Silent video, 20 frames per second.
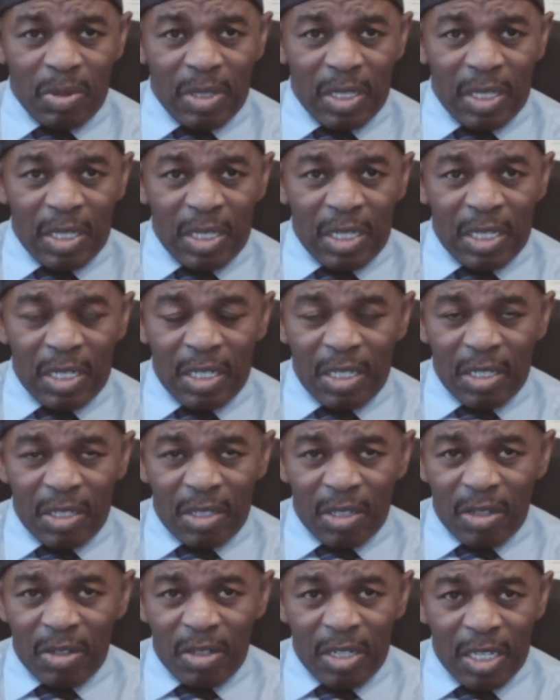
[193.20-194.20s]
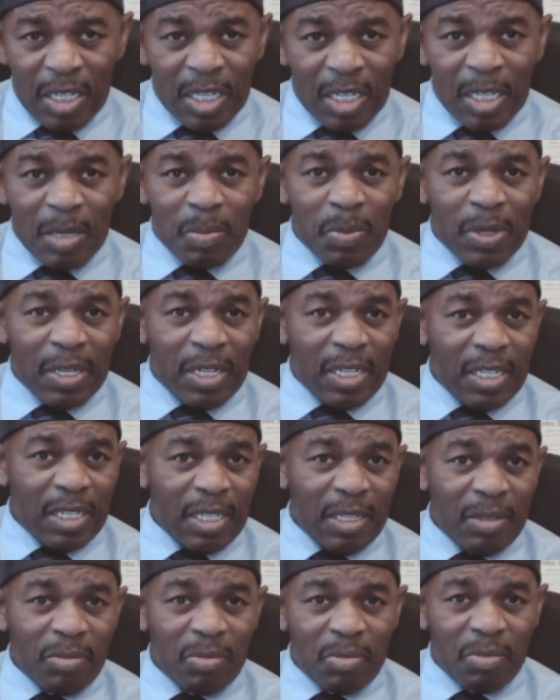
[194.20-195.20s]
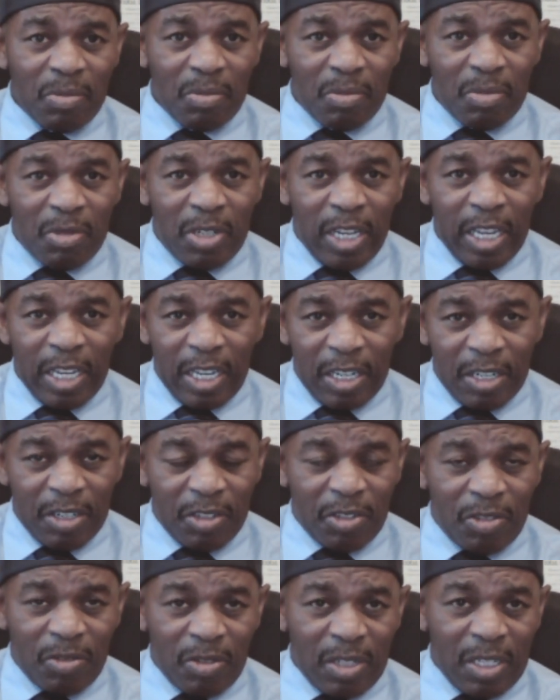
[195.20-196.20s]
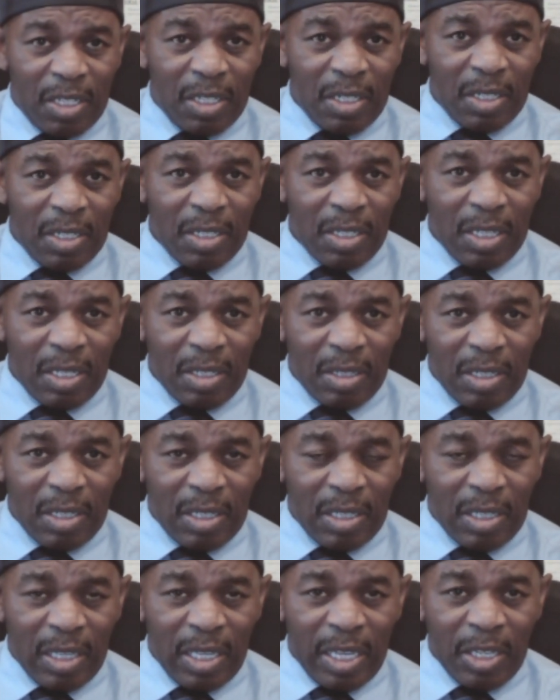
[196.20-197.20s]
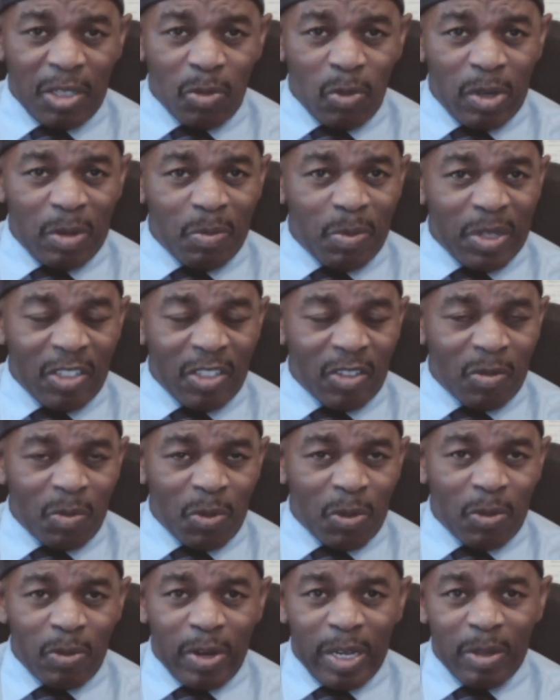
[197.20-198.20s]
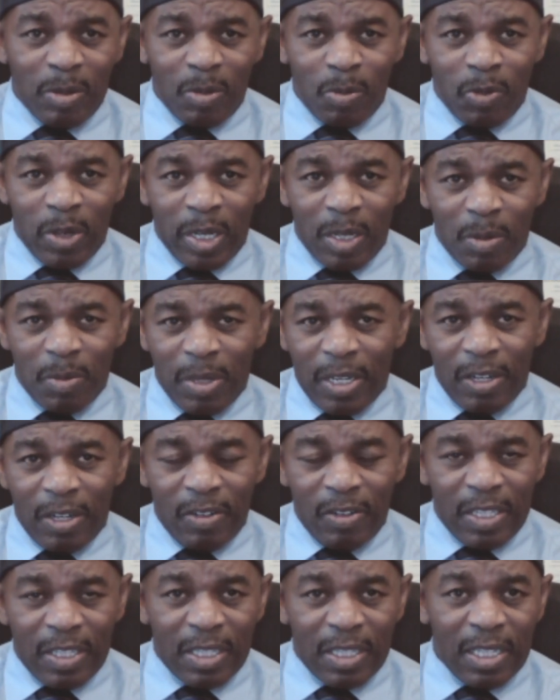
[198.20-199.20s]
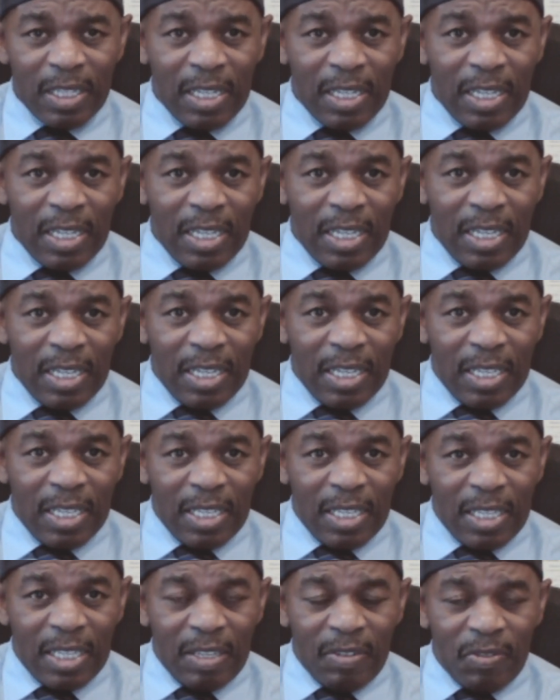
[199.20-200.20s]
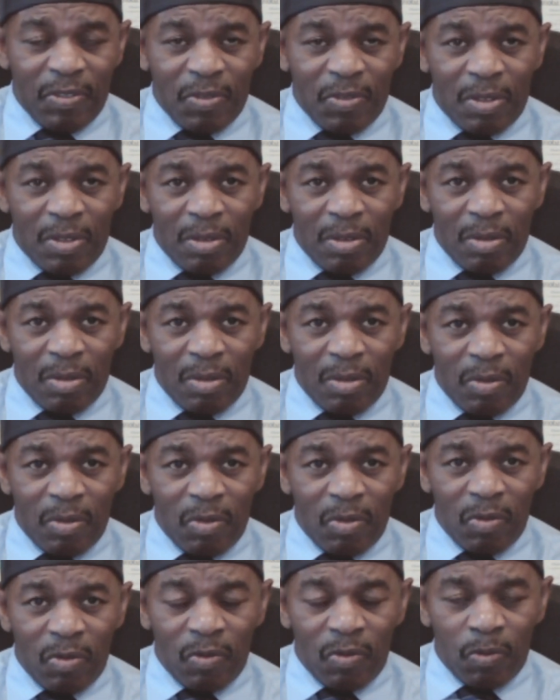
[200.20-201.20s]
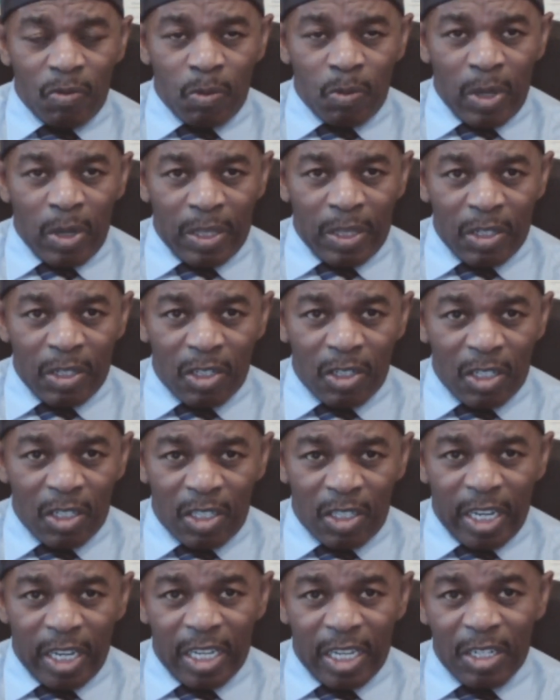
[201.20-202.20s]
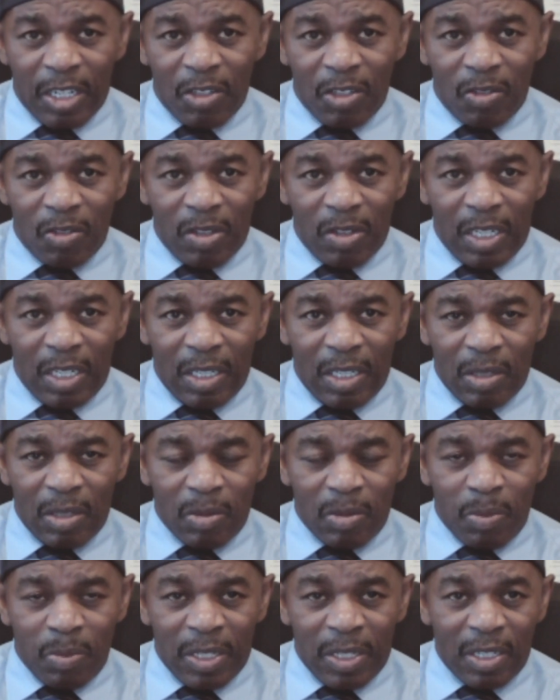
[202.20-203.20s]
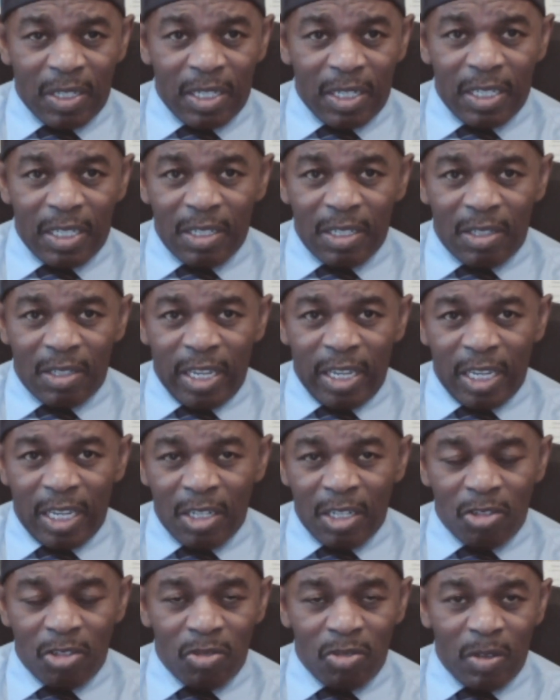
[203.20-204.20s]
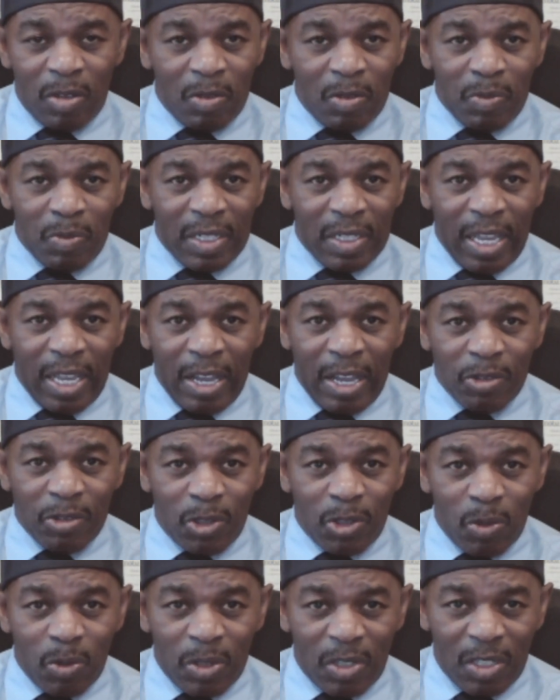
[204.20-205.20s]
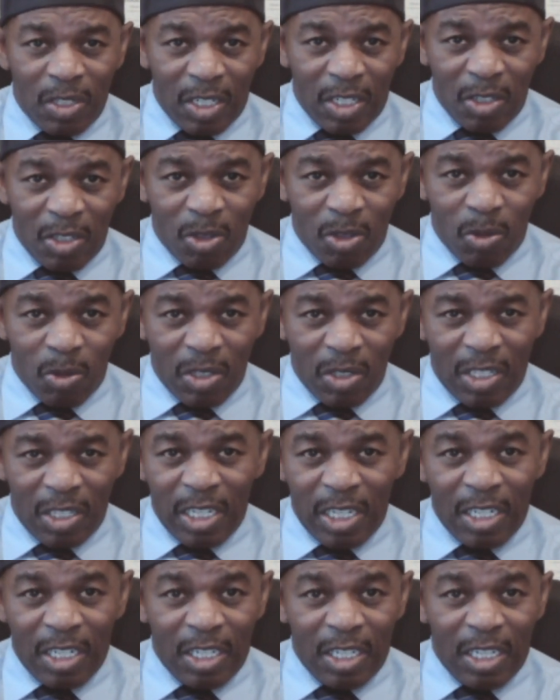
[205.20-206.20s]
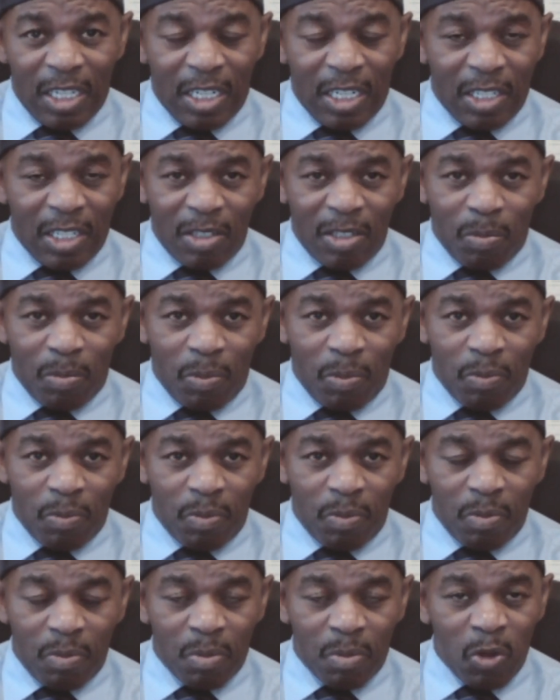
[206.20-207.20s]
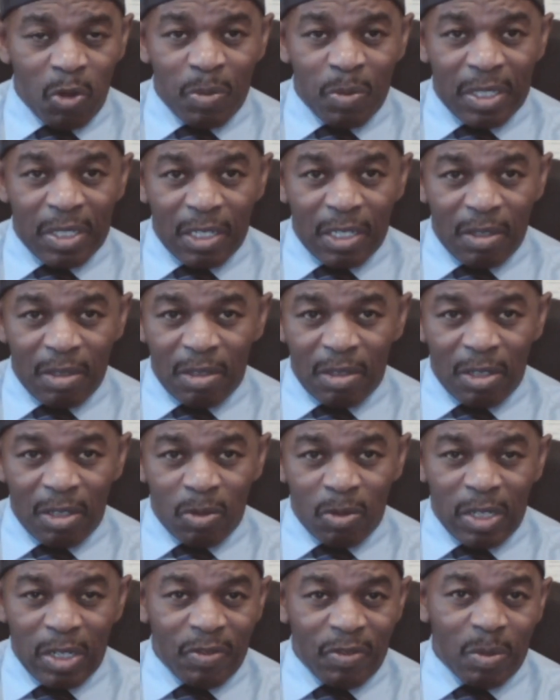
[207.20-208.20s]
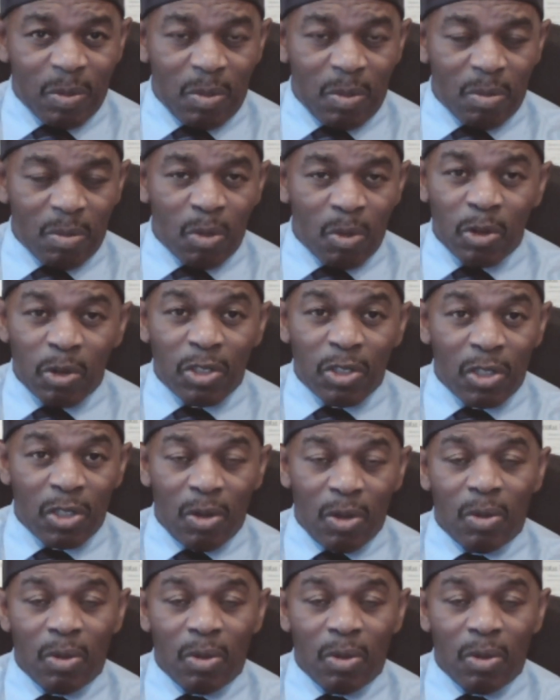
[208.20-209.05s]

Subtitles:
Indians are knee deep in the tech industry. The H-1 visa programs bring them here, and they've gotten into the tech industry. Basically, the tech industry have been outsourced and insourced to India, and there's a movement to do it even more so.